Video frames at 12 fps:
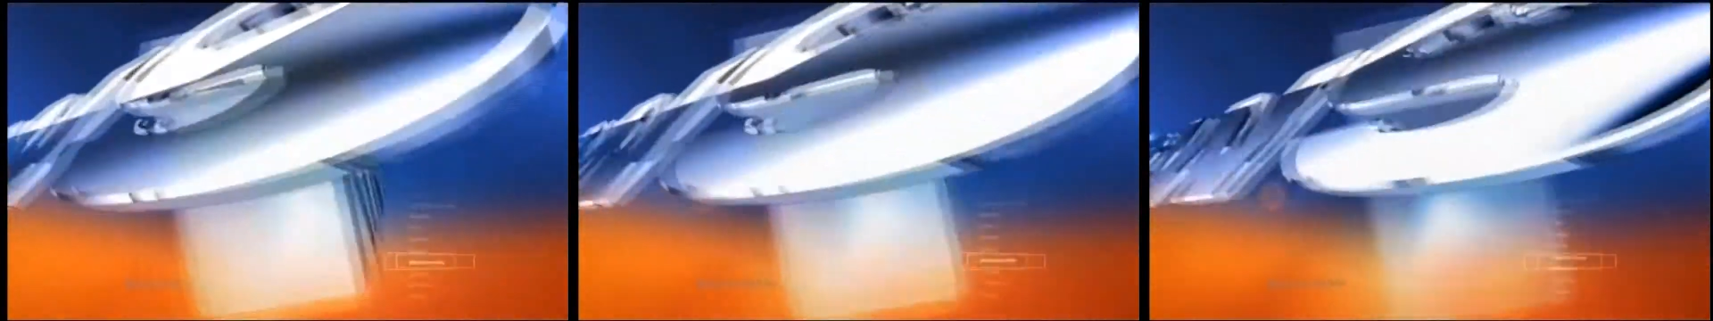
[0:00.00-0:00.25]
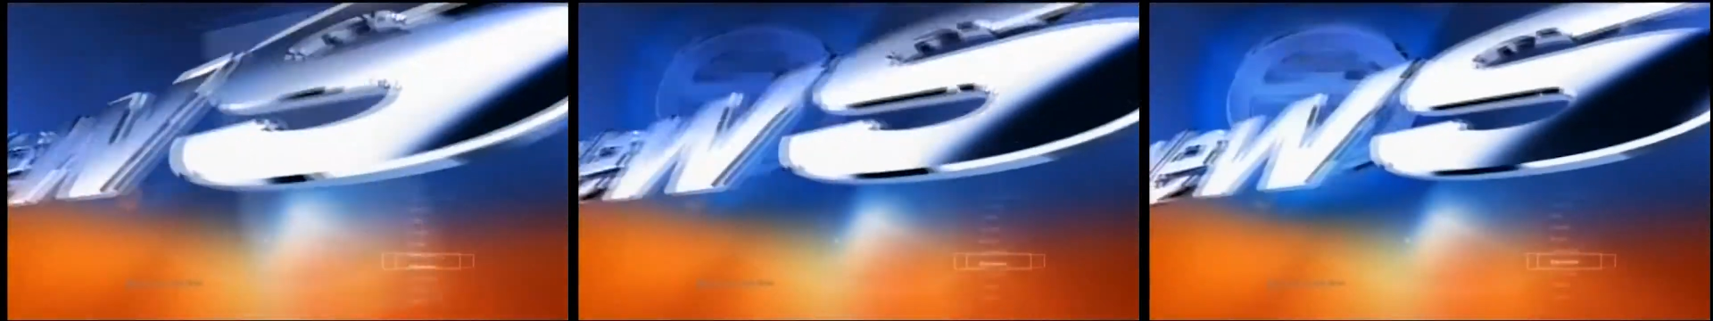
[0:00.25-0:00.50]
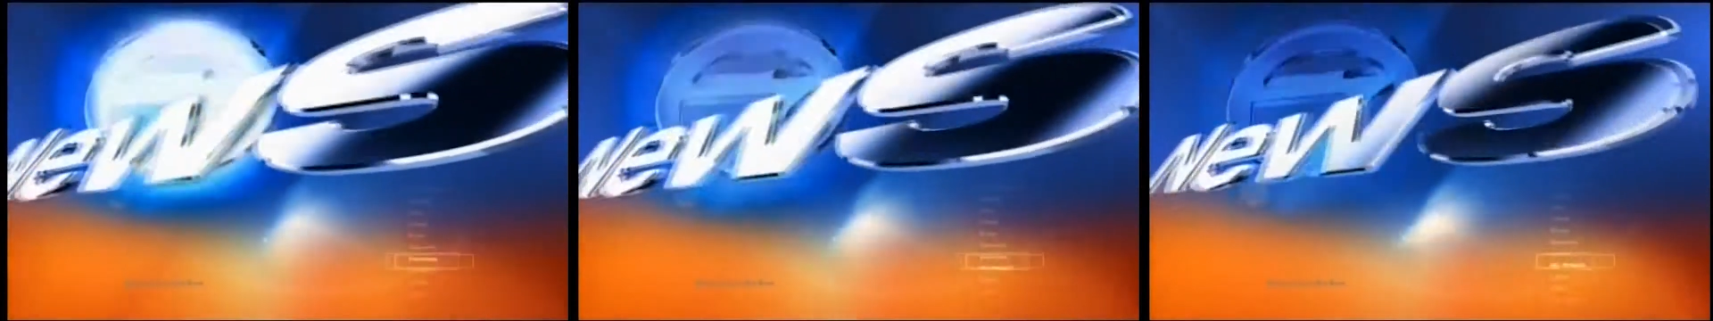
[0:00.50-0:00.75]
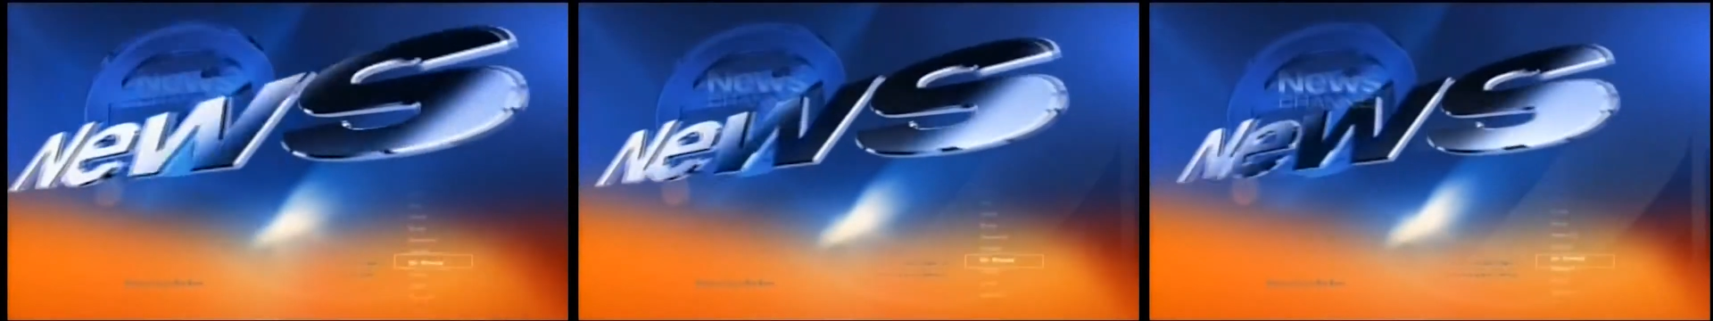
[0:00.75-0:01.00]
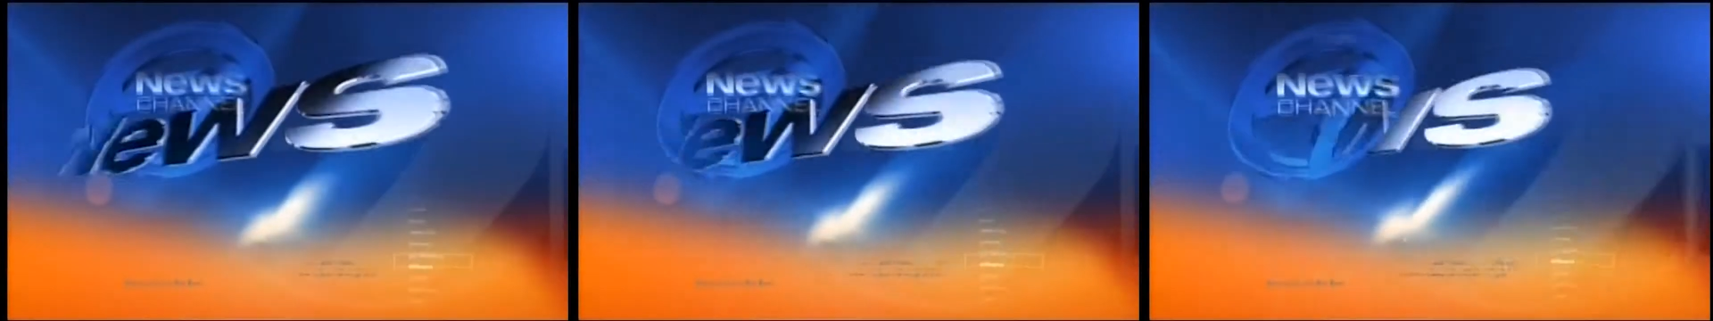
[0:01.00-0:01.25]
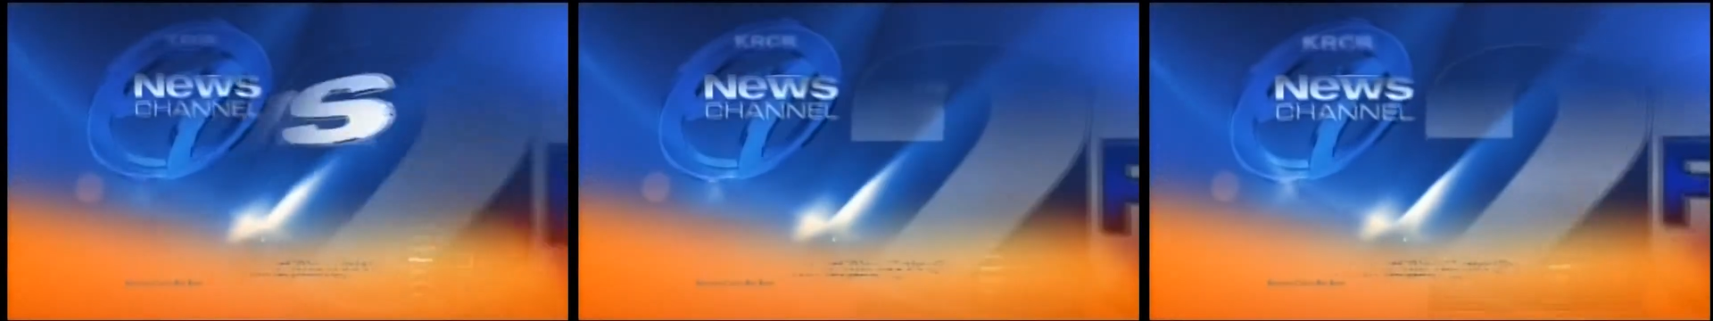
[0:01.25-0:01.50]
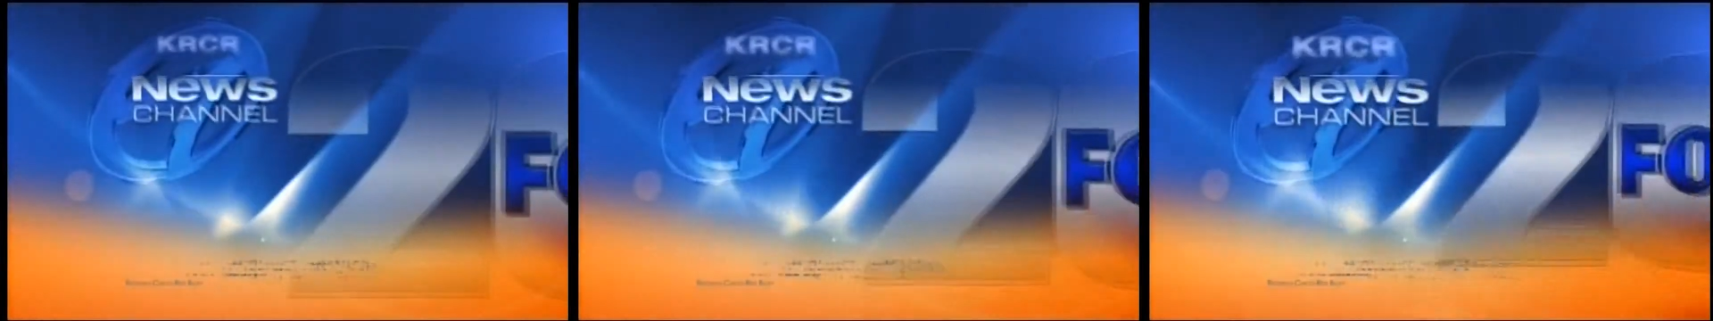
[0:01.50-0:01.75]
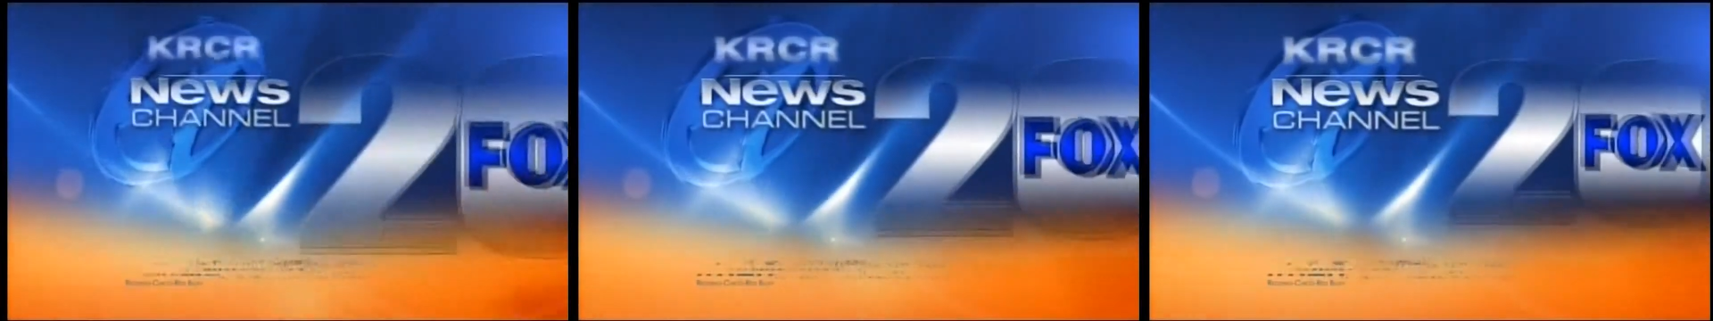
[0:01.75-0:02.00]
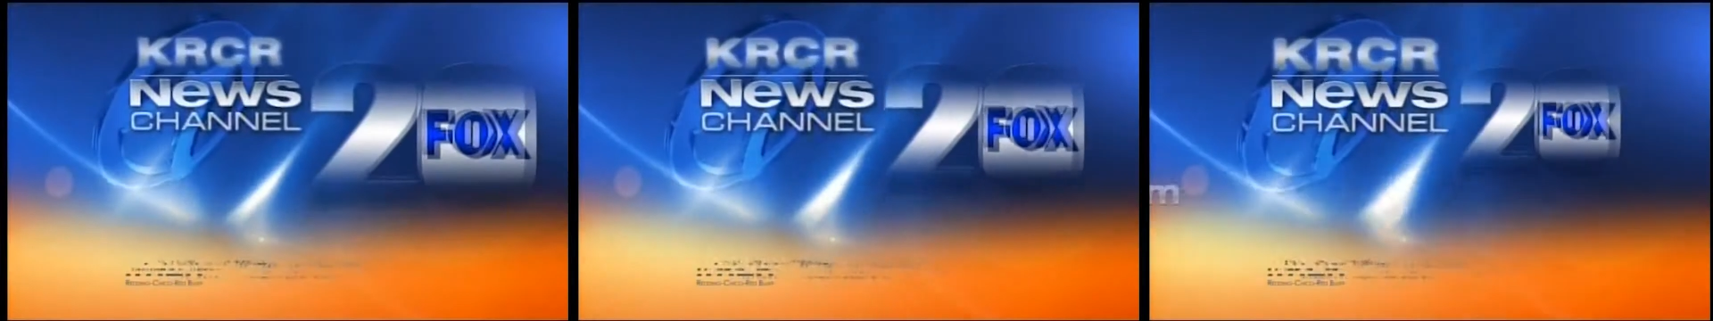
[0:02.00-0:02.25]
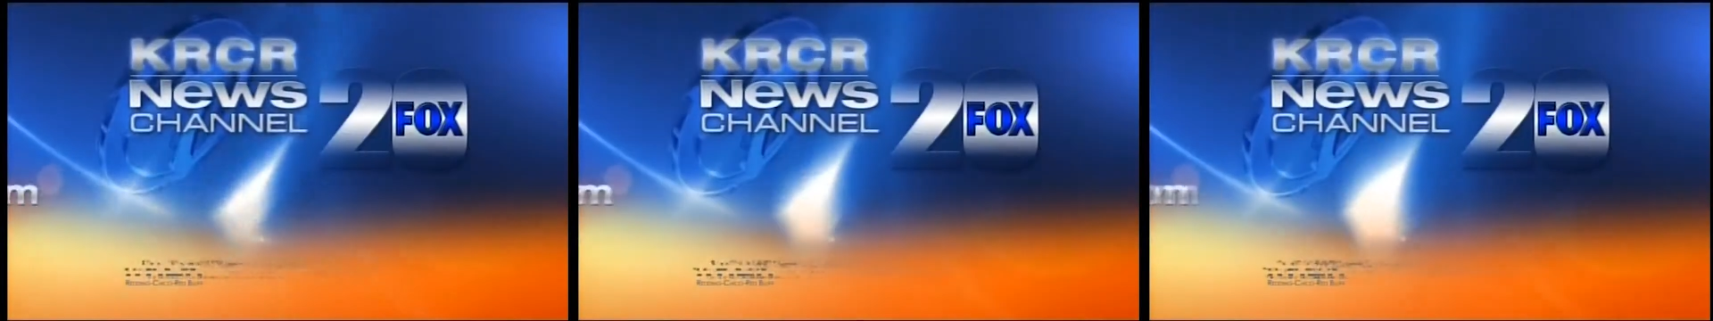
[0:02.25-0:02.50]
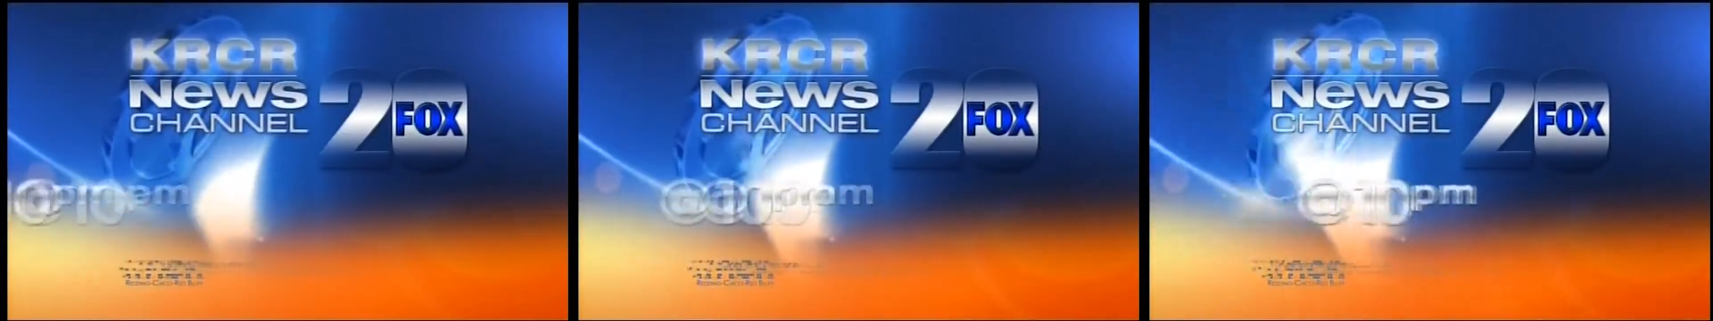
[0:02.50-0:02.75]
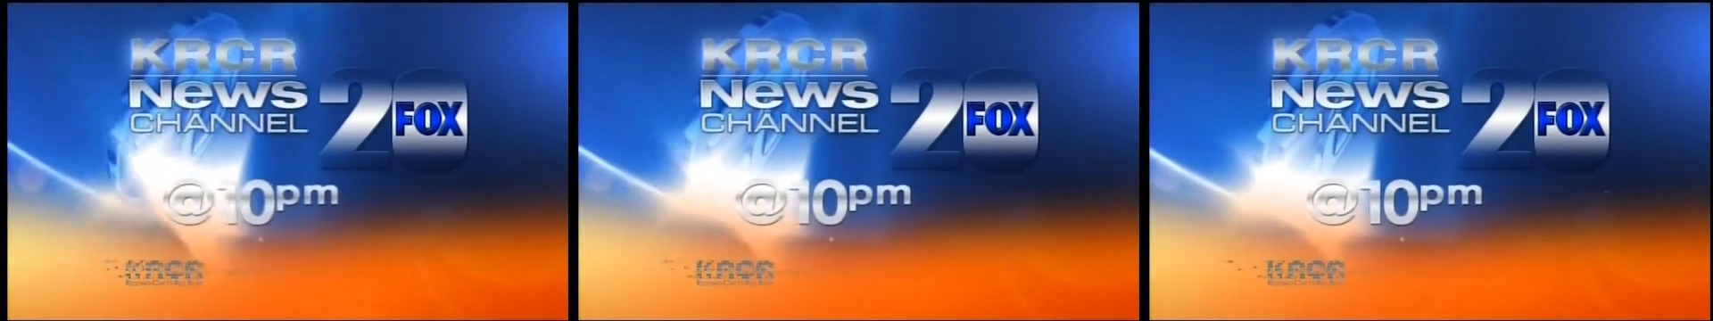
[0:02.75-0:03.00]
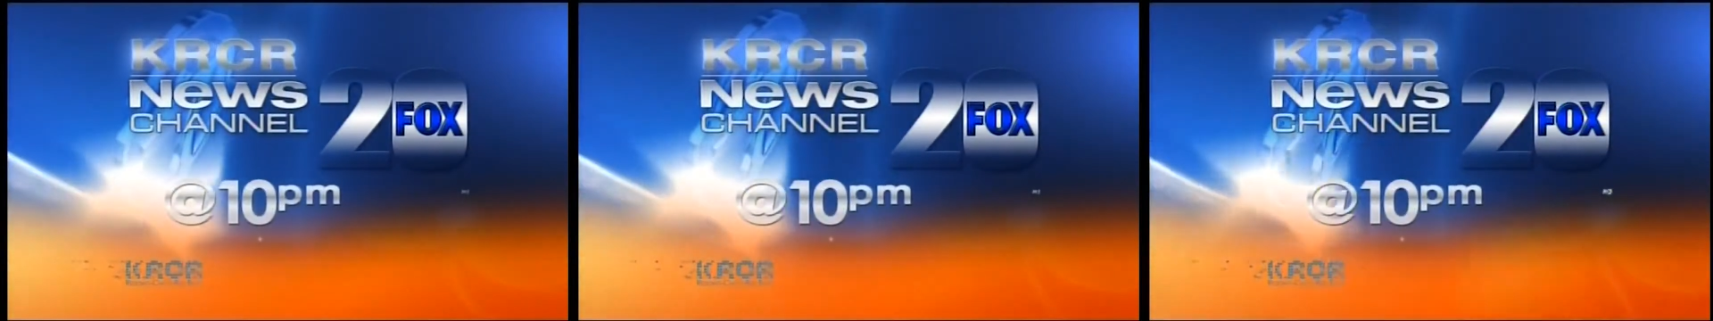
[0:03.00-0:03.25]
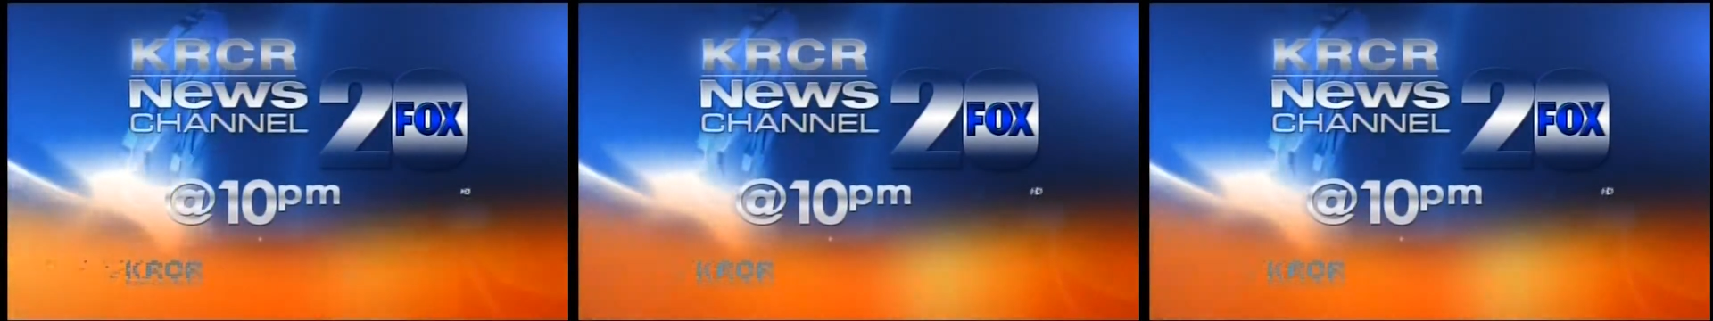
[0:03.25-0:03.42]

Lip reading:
(no speaker visible)